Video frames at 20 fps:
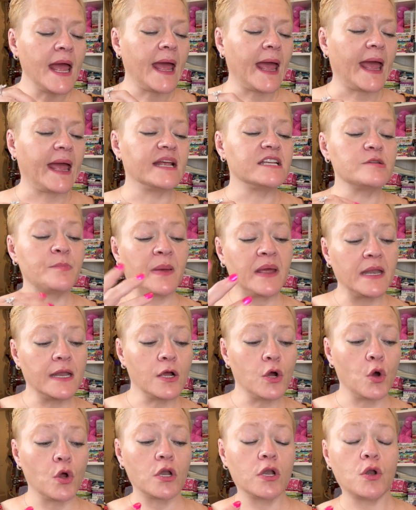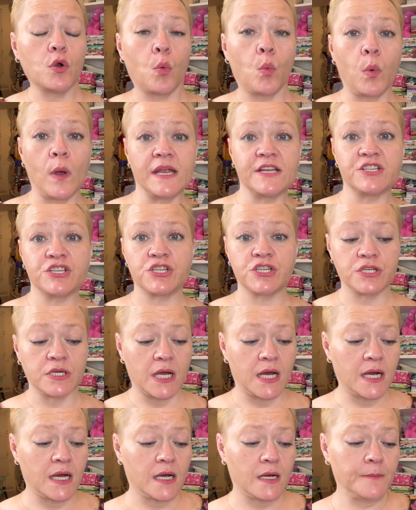And depending on which,
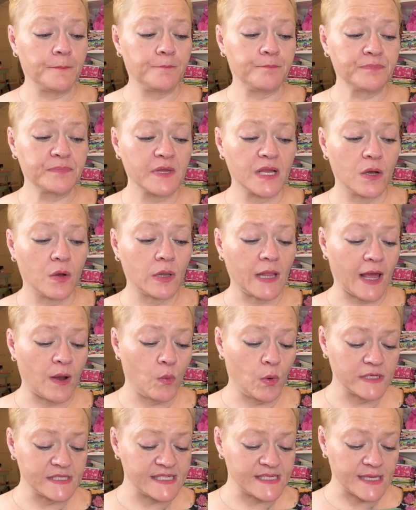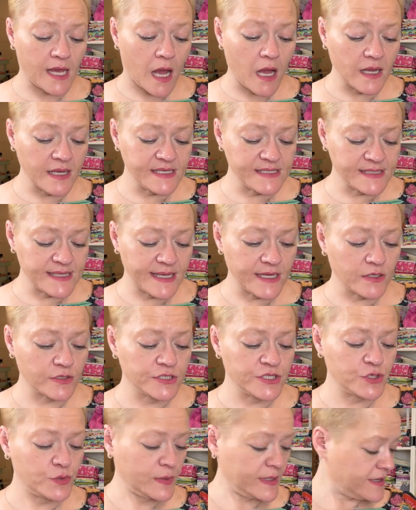like what size they are
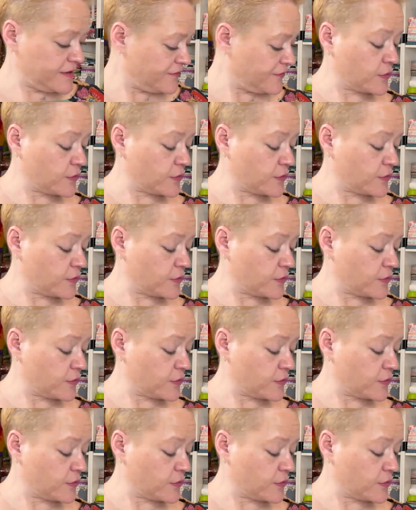doing